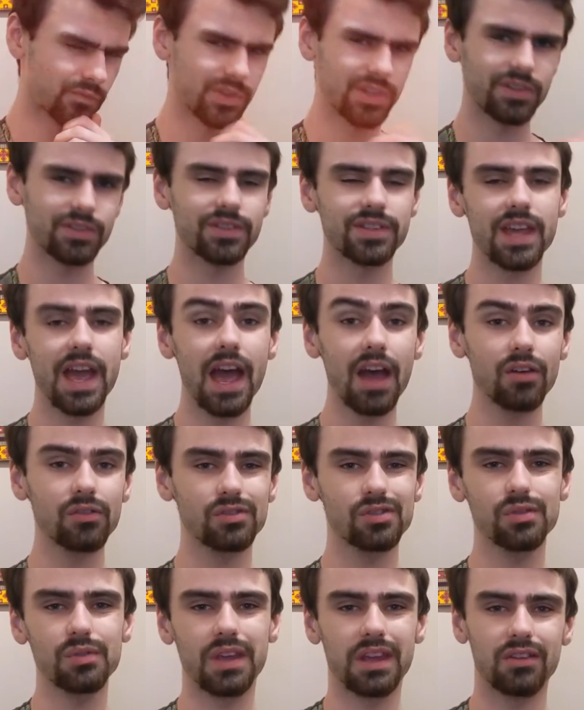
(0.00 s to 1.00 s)
So how
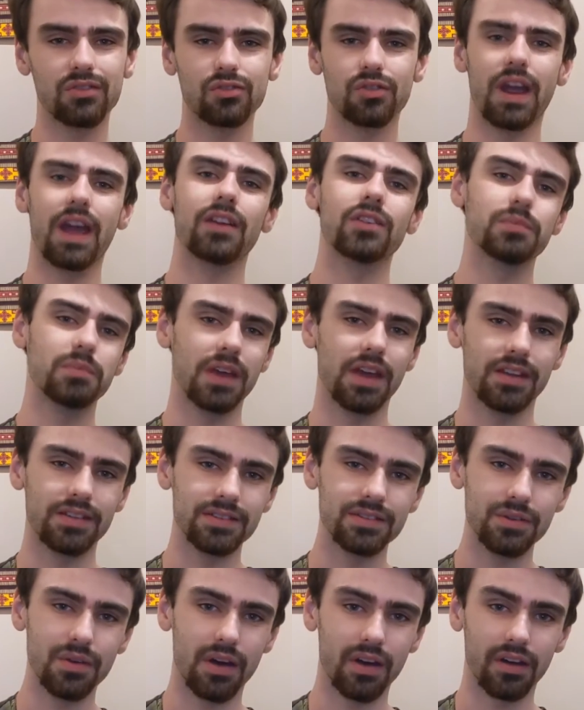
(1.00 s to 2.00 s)
do we attract birds
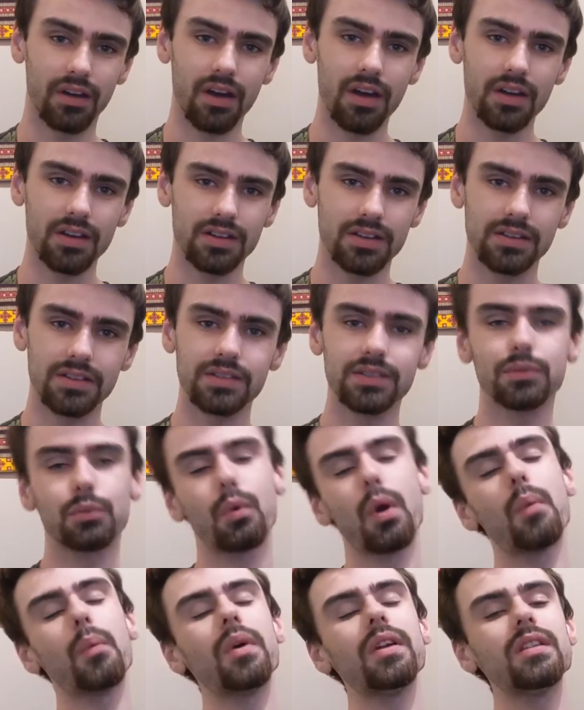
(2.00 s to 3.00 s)
to our gardens? Well,
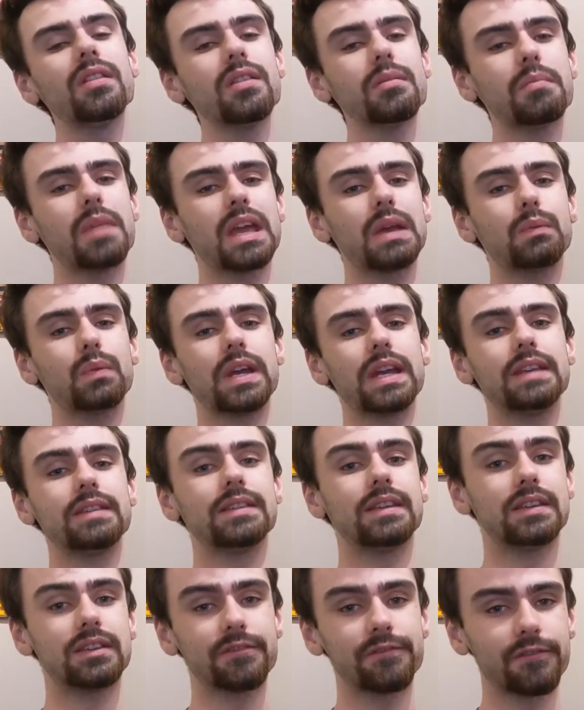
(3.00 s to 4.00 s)
one of the main ways
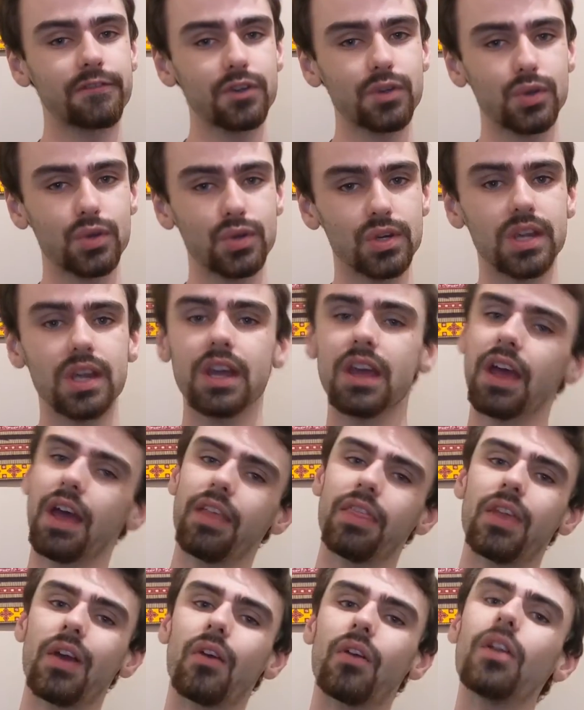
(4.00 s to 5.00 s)
is food, and
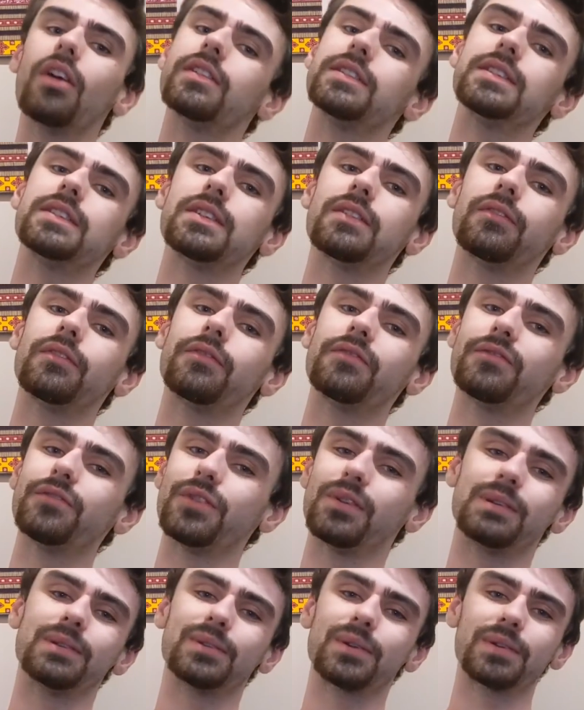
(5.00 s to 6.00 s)
there are lots of different
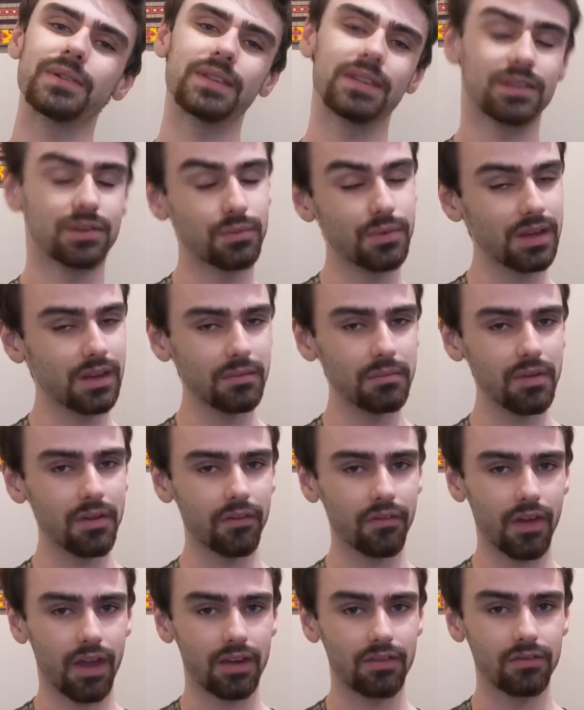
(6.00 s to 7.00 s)
food sources we can
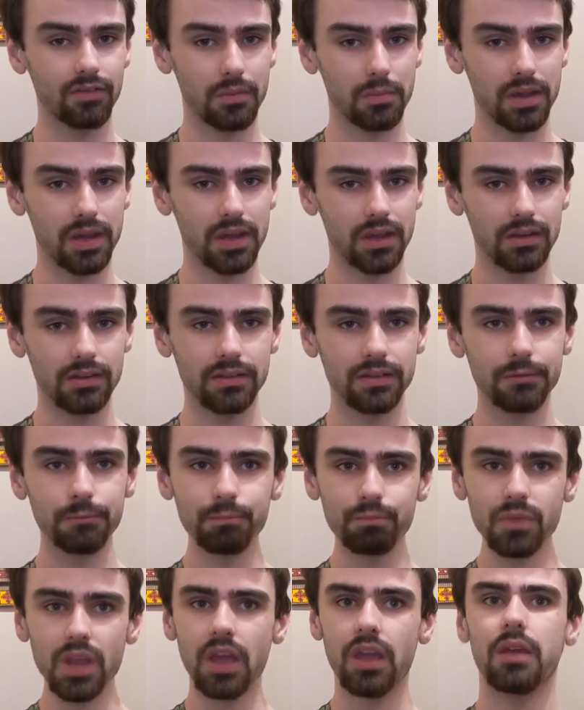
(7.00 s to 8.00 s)
provide for birds.
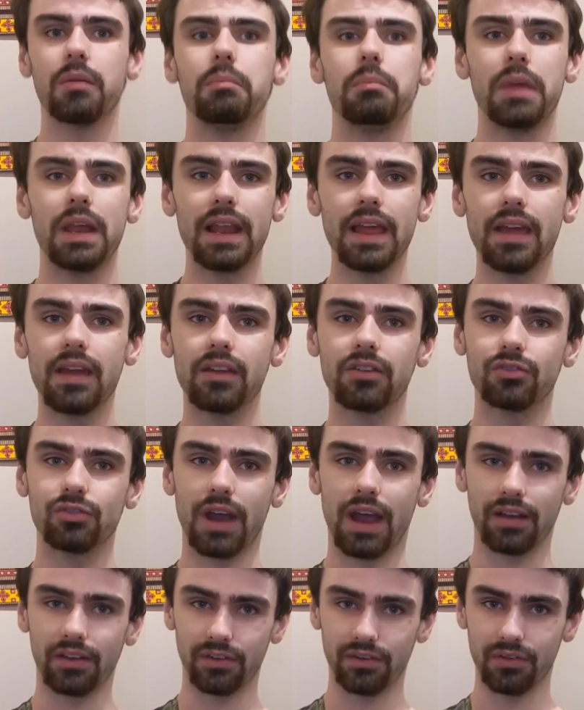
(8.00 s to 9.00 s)
Millet
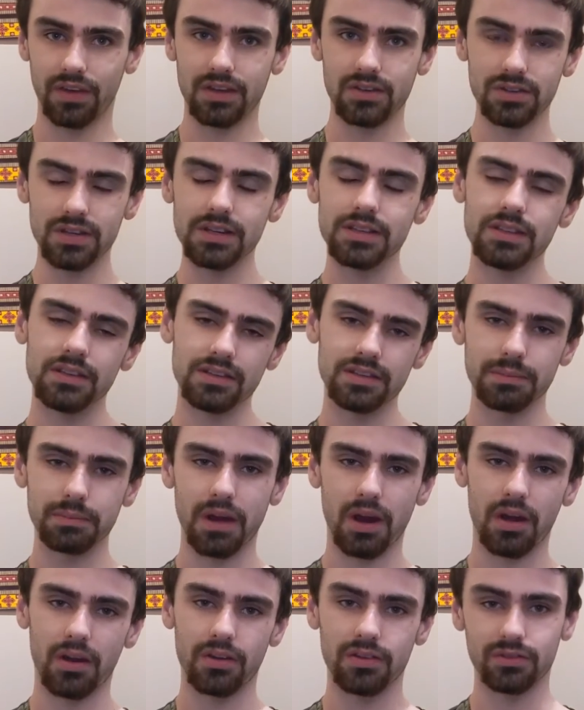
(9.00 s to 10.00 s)
attracts finches,
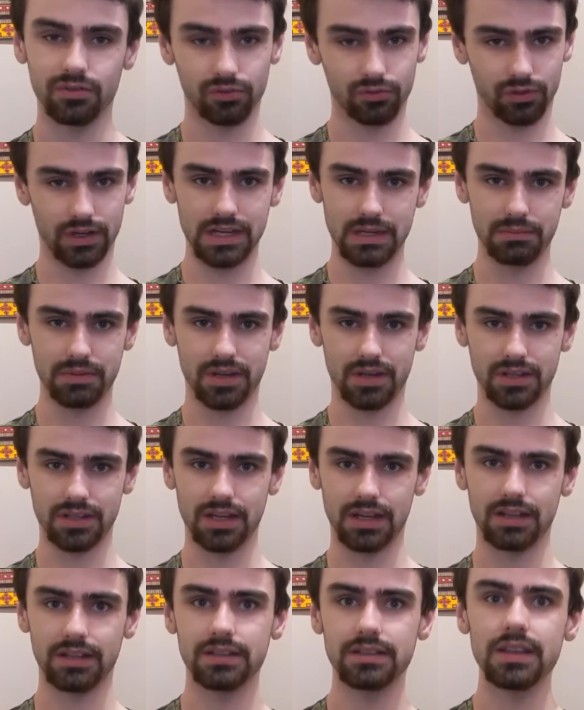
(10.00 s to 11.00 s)
sparrows, reed
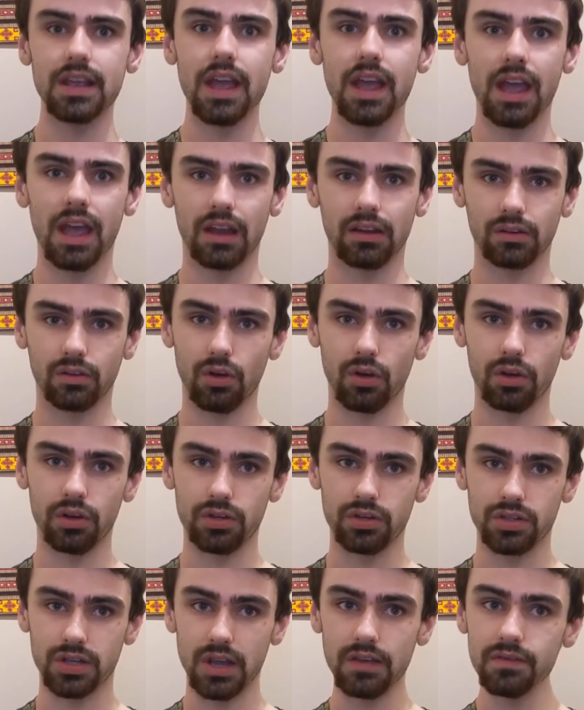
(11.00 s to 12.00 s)
buntings, and collared
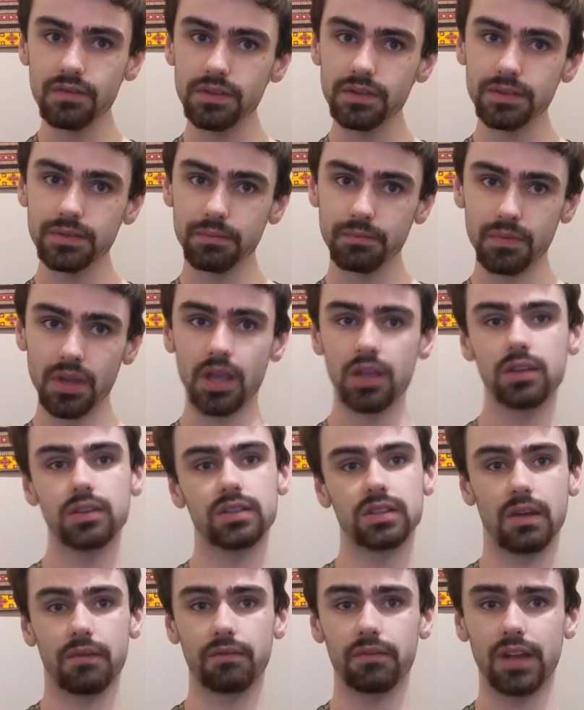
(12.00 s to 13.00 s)
doves.
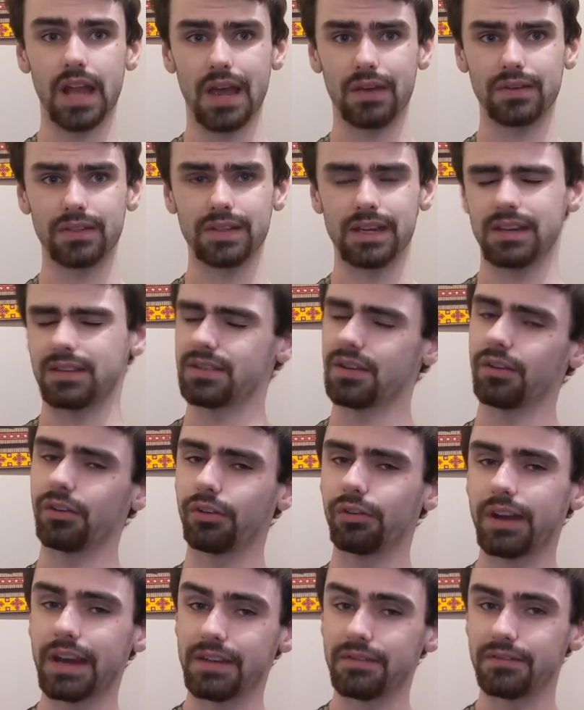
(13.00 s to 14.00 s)
Sunflower seeds are
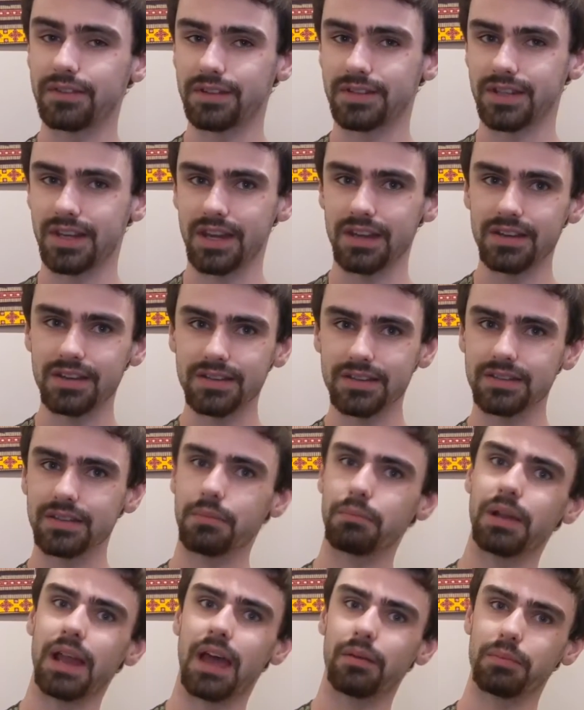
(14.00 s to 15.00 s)
great for tits,
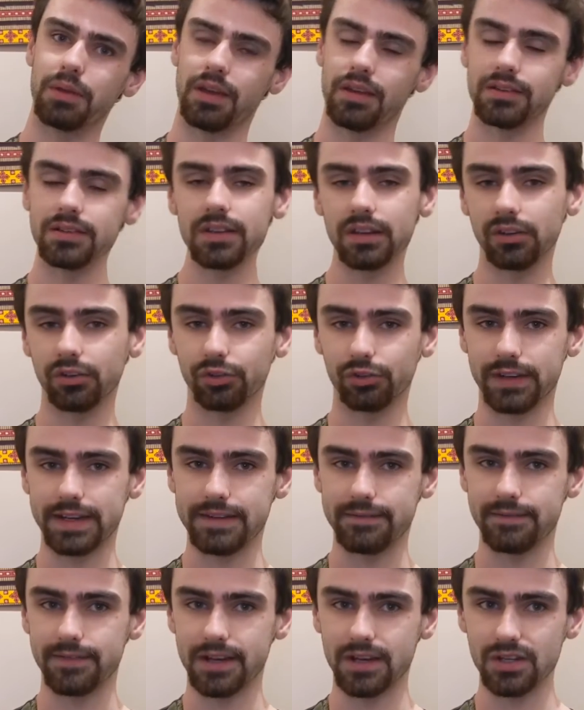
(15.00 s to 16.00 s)
blackbirds, and green
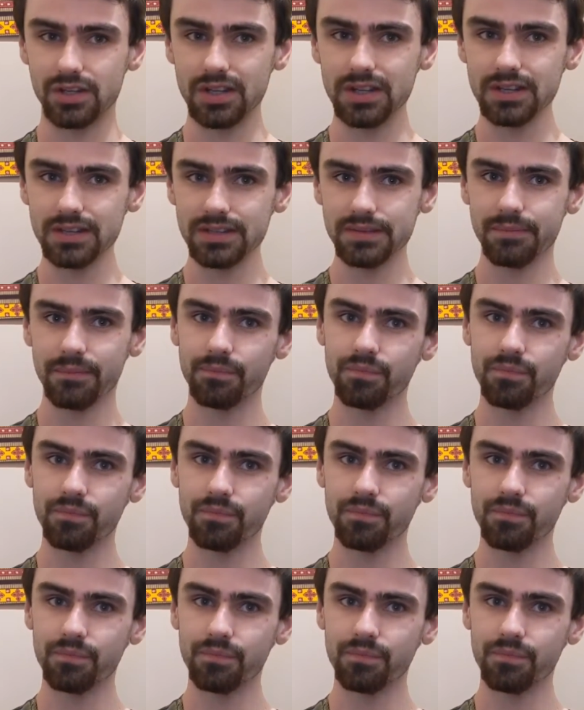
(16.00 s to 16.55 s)
finches.